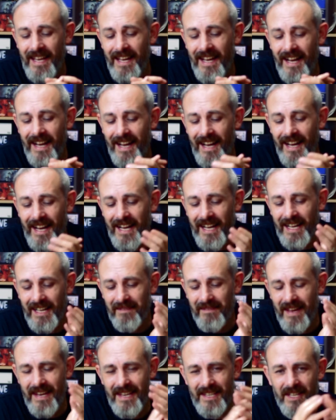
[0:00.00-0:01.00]

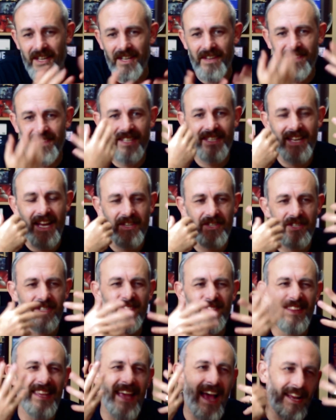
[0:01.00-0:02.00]
And it kind of
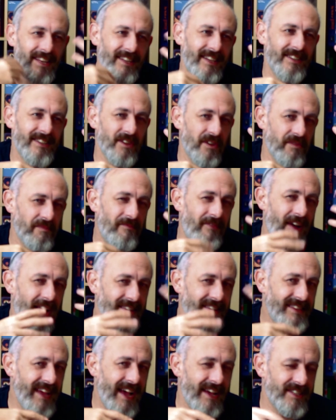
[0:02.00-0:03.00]
detaches you. And the acting's not
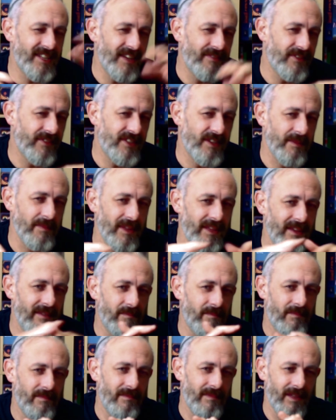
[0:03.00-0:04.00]
fantastic for some of the